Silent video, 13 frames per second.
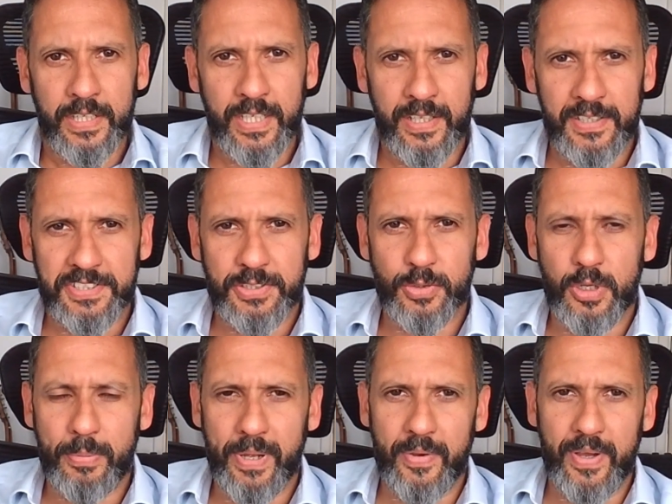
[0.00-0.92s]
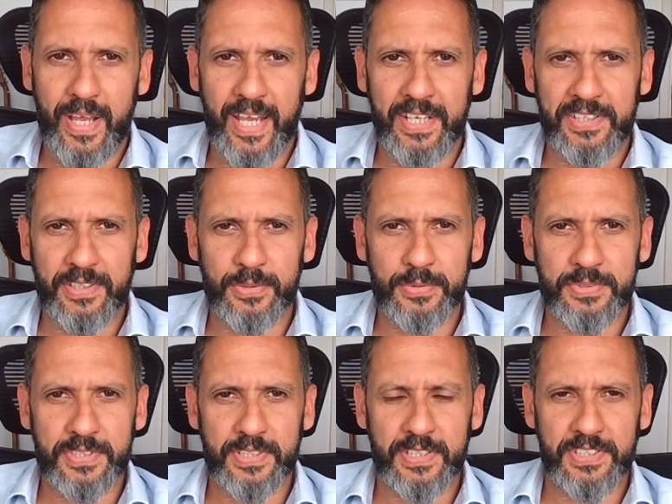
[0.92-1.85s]
Now let's talk about
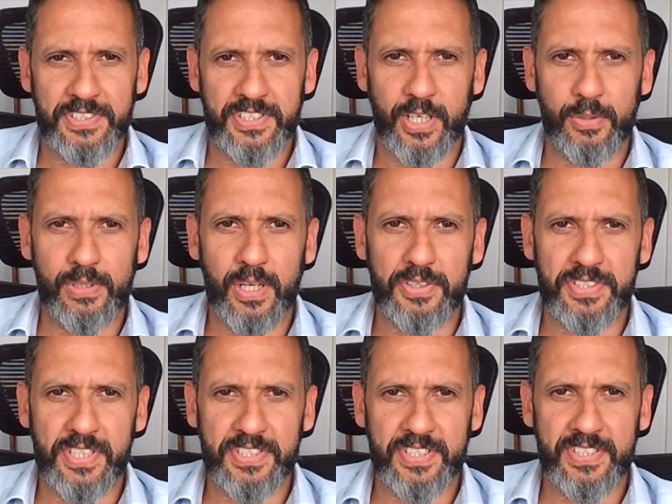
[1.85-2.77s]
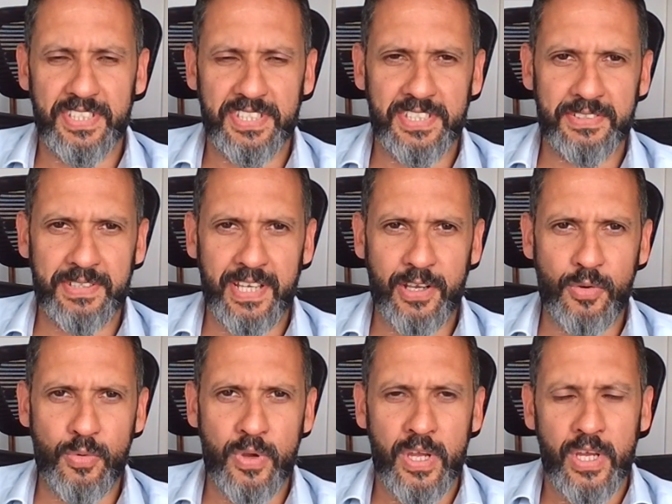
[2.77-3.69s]
adult scoliosis, and this is
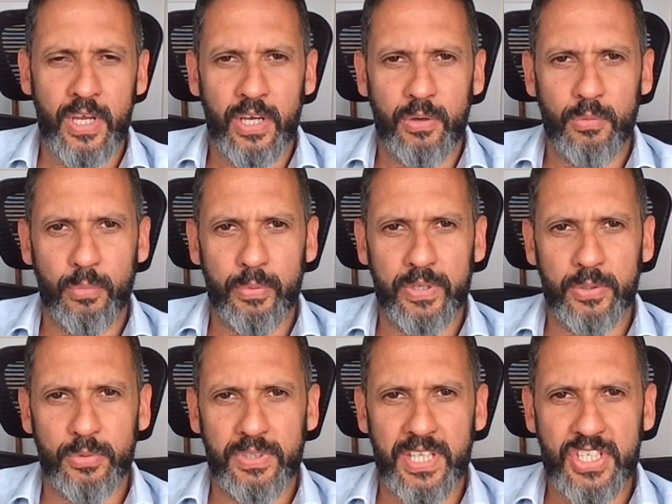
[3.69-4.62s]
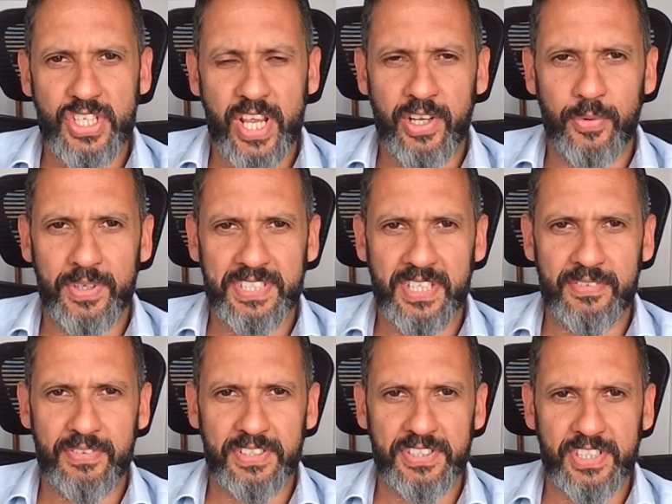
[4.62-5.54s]
now what we call
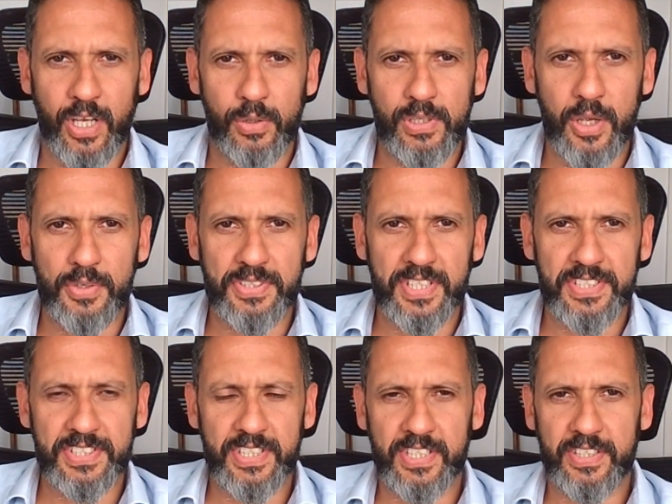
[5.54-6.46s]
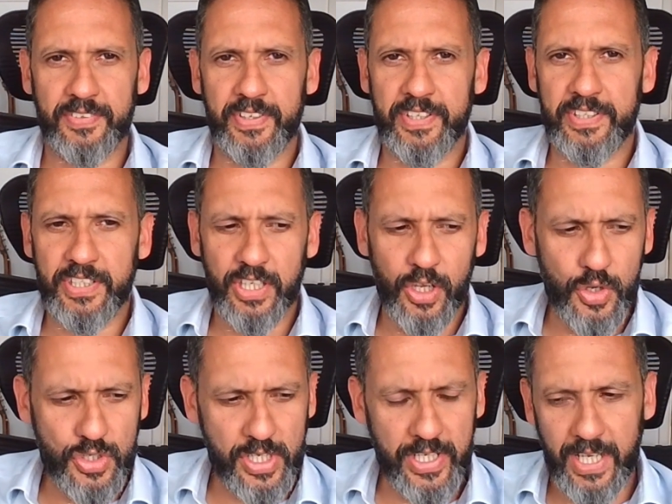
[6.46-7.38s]
degenerative scoliosis. It
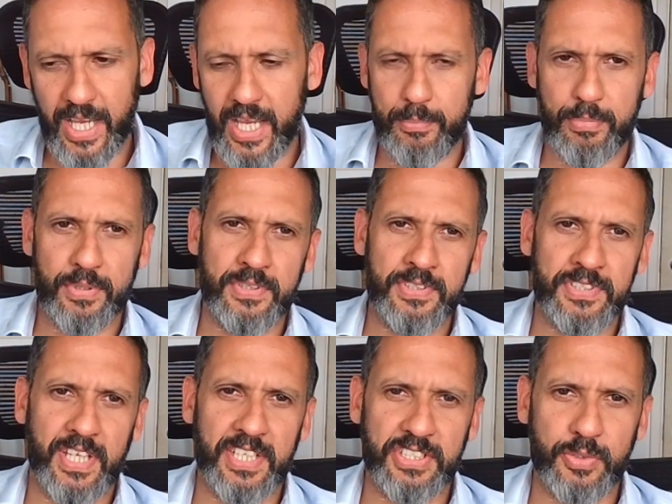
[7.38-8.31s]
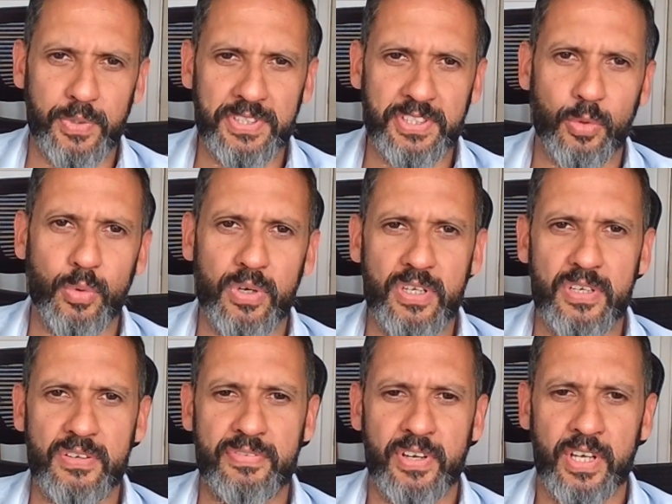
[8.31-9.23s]
usually happens as a result
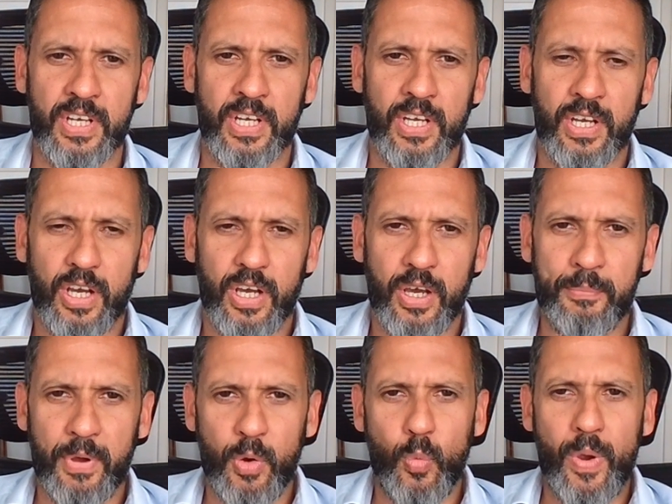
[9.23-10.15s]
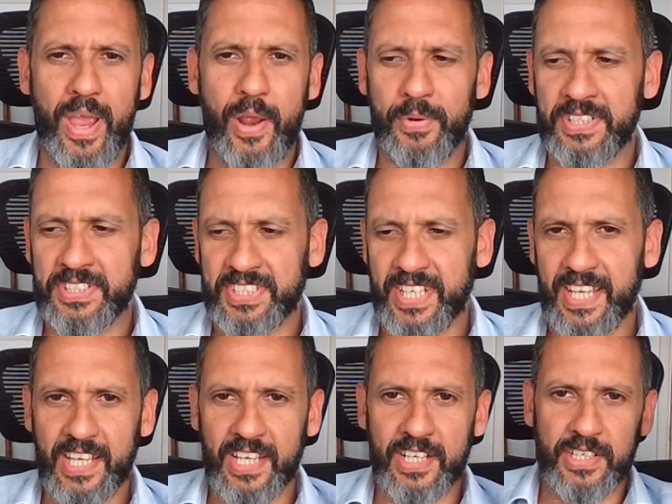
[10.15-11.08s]
of wear and
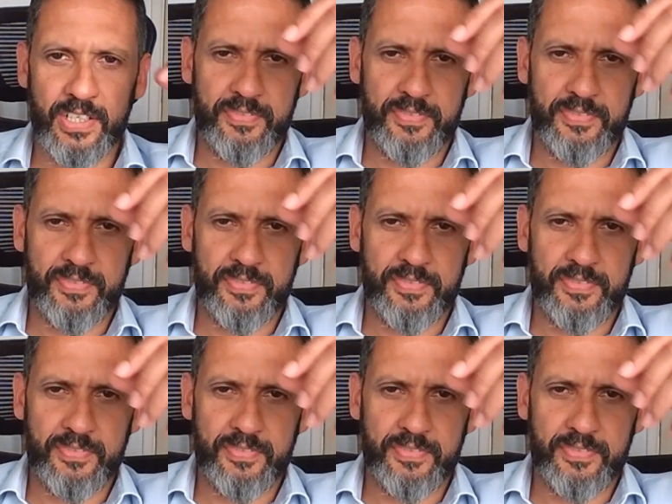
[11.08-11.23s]
tear